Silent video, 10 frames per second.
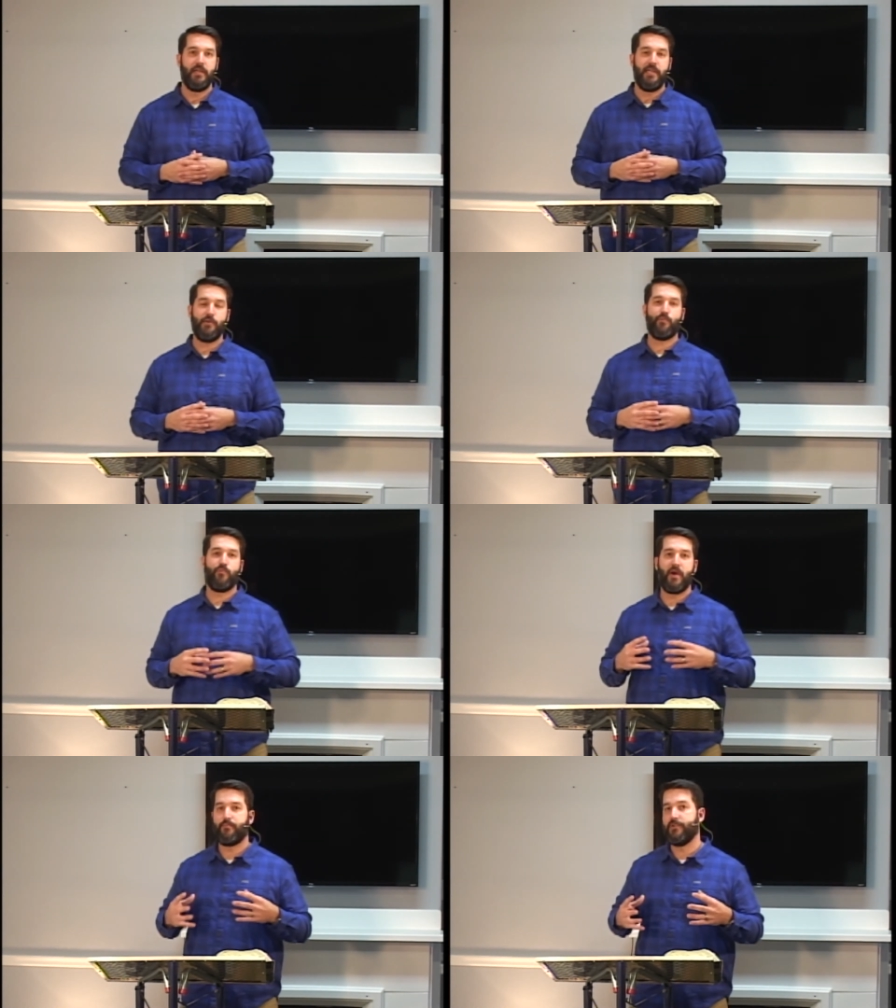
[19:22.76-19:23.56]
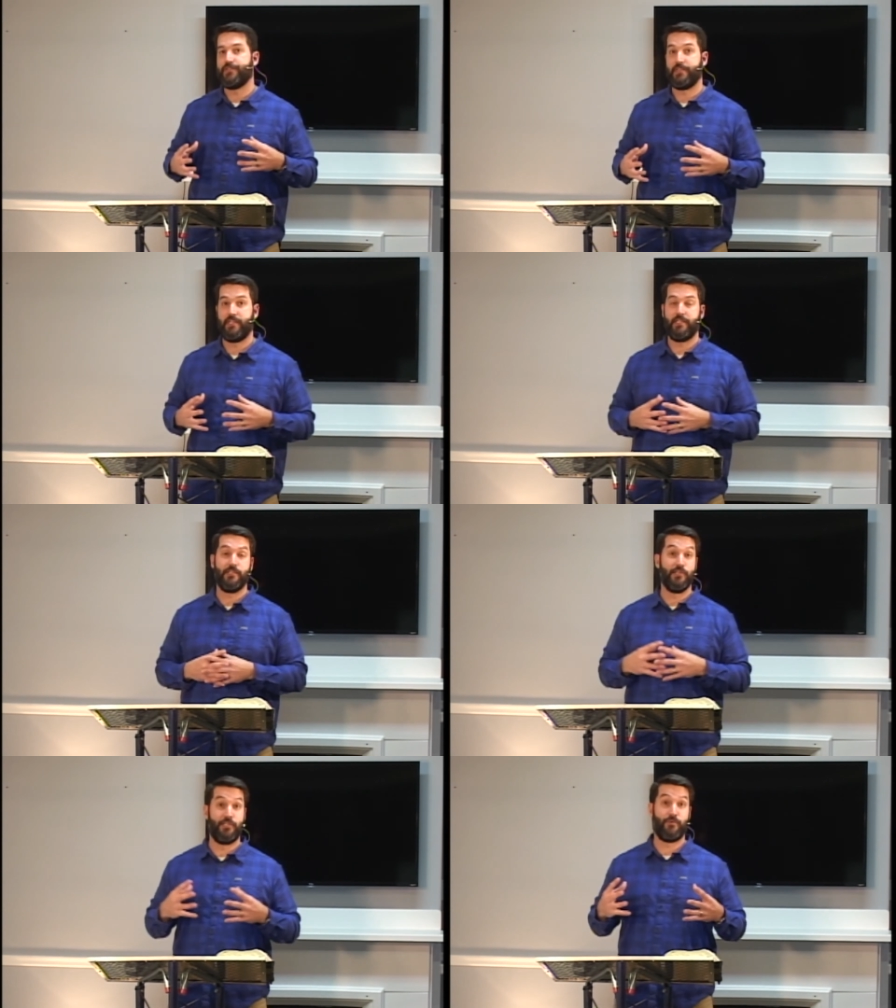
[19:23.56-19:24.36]
it
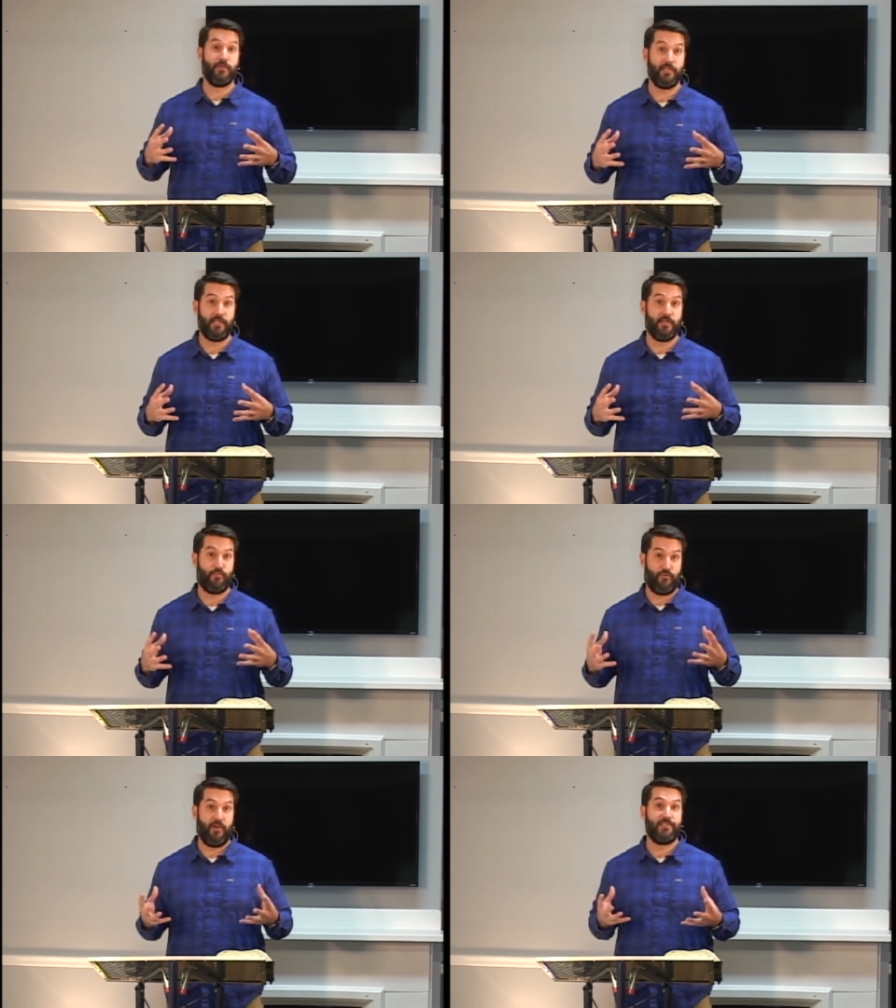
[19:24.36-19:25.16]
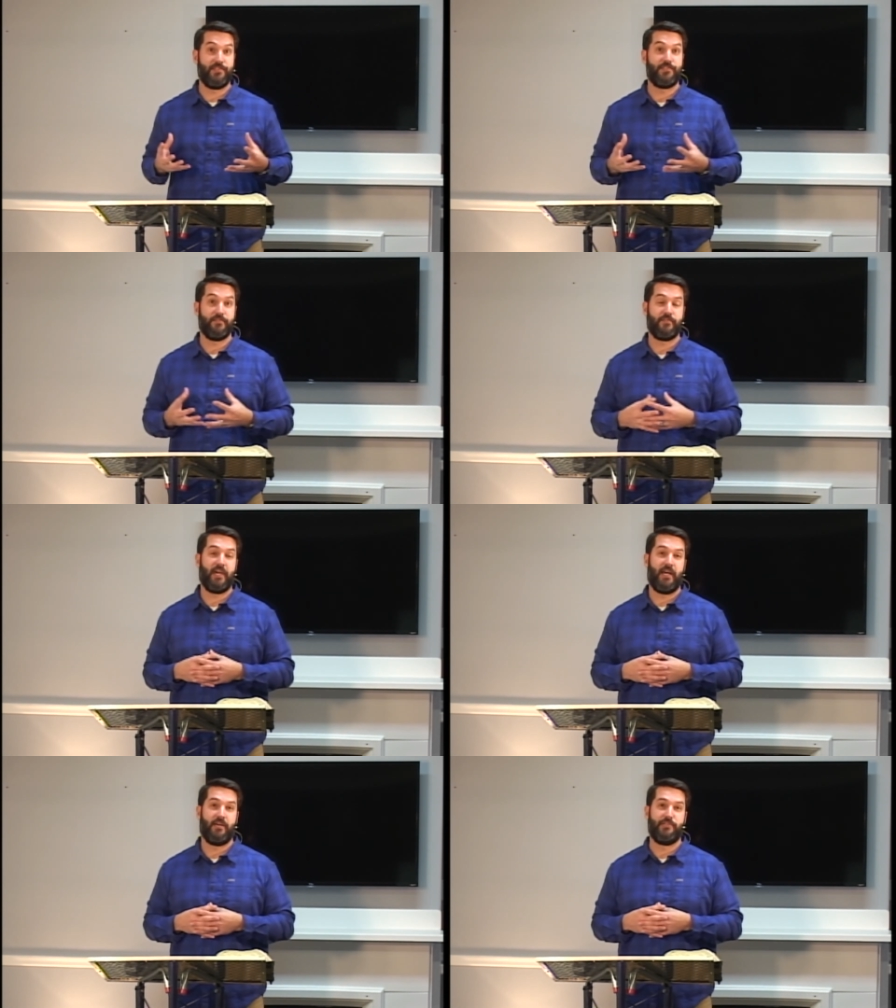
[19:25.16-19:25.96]
represented literally the presence of
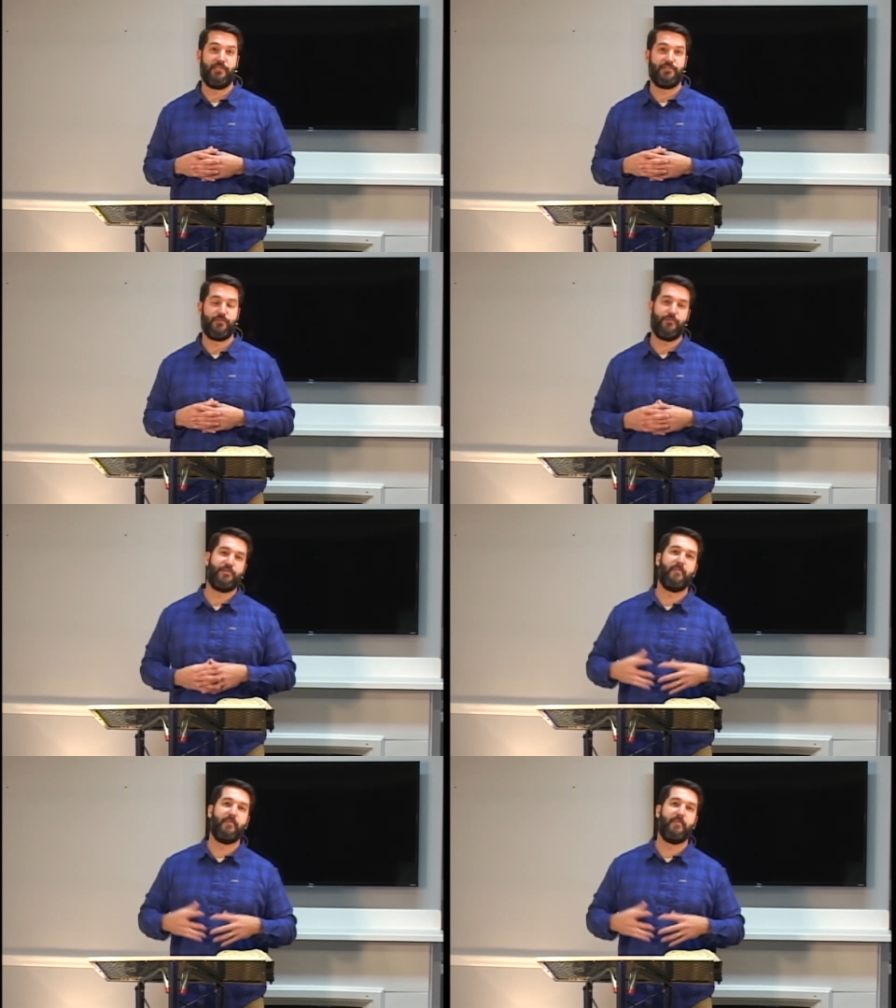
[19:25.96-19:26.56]
God on this earth.